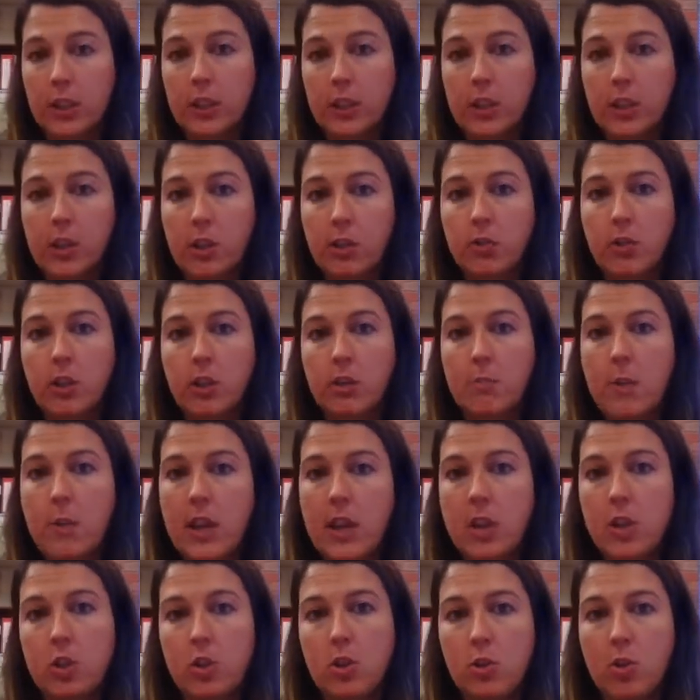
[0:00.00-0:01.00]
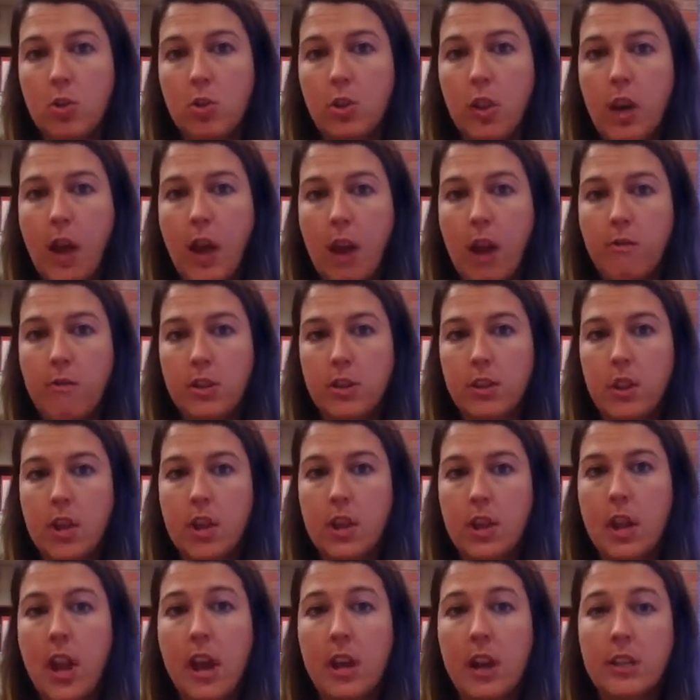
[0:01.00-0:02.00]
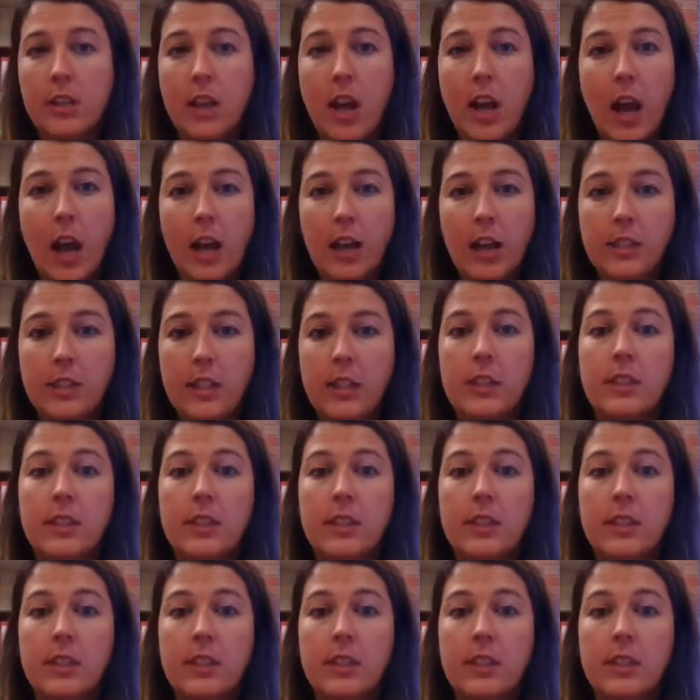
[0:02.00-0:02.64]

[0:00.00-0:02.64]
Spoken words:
So just making sure that everything kind of ties in